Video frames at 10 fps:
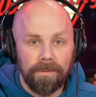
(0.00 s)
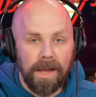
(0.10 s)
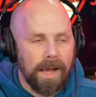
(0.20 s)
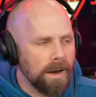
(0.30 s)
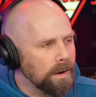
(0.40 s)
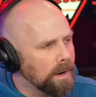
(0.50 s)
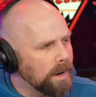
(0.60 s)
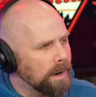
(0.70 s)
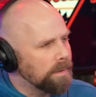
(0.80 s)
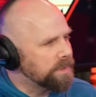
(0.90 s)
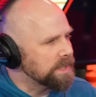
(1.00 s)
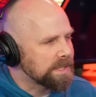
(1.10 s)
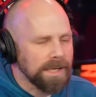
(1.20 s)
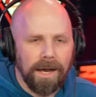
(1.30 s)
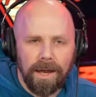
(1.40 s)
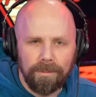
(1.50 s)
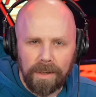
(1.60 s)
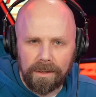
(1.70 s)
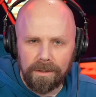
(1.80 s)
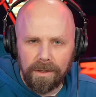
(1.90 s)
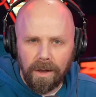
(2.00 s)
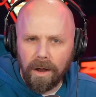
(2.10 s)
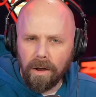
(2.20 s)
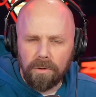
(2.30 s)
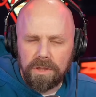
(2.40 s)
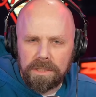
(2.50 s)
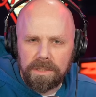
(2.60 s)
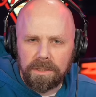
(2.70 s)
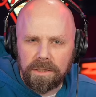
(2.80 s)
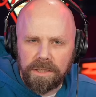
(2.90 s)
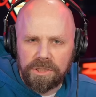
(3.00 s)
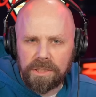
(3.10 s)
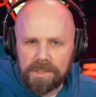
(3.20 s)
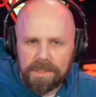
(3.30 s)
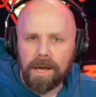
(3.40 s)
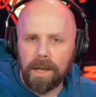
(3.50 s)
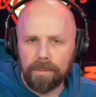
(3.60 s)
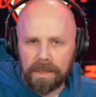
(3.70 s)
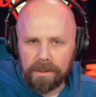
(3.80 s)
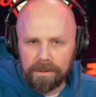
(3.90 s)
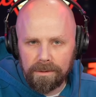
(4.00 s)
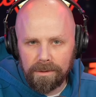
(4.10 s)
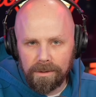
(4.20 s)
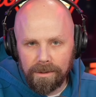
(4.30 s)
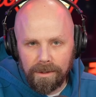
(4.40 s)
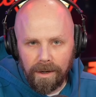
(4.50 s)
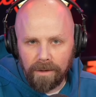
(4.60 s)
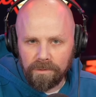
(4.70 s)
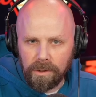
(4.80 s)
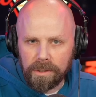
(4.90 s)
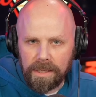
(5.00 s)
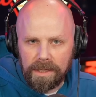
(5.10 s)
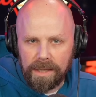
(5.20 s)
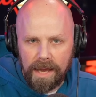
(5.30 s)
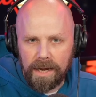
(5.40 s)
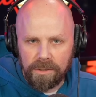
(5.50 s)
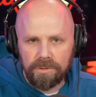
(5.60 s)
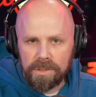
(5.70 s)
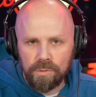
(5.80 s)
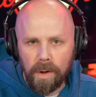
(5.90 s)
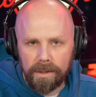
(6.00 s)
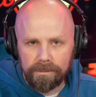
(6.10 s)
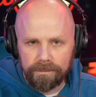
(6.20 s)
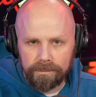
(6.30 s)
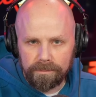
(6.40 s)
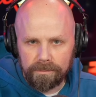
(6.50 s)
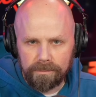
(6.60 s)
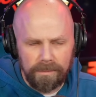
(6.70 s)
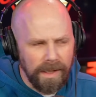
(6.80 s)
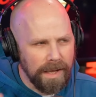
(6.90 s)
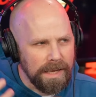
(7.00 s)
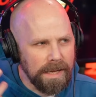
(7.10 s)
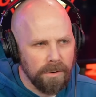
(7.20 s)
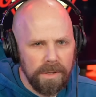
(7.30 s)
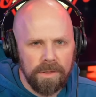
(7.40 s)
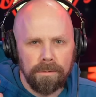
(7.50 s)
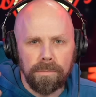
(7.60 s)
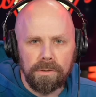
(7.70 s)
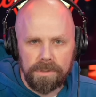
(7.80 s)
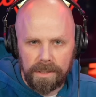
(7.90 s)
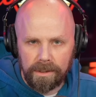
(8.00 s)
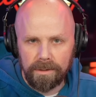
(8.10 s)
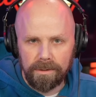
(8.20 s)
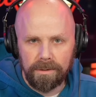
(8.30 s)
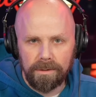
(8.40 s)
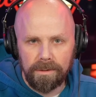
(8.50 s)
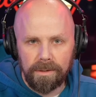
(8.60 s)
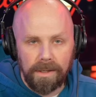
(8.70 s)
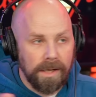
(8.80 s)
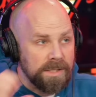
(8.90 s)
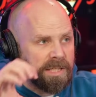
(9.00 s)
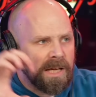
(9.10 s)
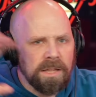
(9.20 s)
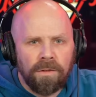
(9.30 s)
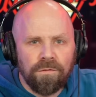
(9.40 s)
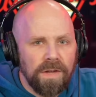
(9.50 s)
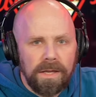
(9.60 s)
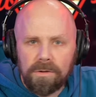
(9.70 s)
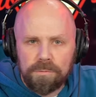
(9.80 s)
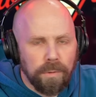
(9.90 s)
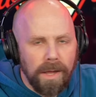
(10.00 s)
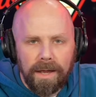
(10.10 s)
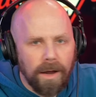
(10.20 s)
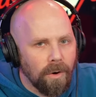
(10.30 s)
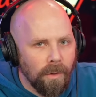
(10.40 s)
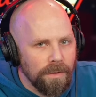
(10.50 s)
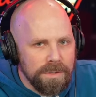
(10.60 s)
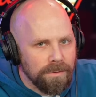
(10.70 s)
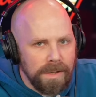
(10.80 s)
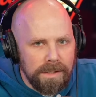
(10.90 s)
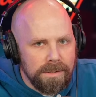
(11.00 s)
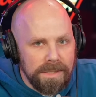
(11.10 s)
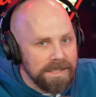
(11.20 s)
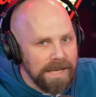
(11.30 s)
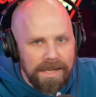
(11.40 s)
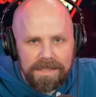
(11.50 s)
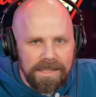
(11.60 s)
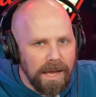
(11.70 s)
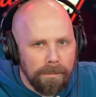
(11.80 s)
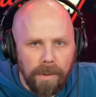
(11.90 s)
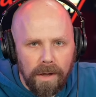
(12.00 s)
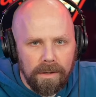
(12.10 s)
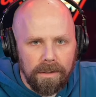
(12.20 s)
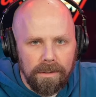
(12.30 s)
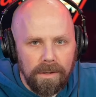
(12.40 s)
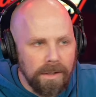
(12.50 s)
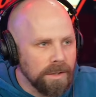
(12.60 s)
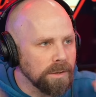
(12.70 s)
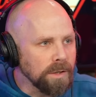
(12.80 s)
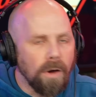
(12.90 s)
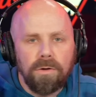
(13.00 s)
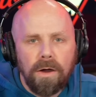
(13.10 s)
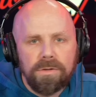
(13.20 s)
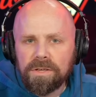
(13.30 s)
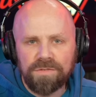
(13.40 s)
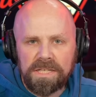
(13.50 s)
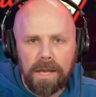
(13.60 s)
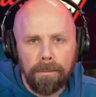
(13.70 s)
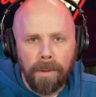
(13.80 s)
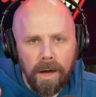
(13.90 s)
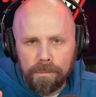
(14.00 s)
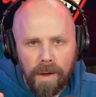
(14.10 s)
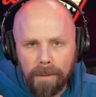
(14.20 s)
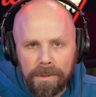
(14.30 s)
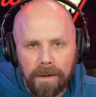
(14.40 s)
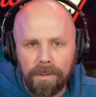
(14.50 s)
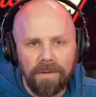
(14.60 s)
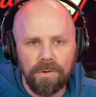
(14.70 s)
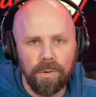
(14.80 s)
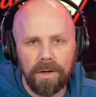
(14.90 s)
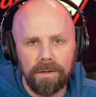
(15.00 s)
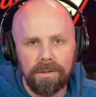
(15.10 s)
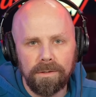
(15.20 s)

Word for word: And oh, the timing. Oh, the delicious timing of looking in that entranceway and hearing the music and seeing the videos playing on all the screens. It said CM Punk, the logos of CM Punk popping up everywhere.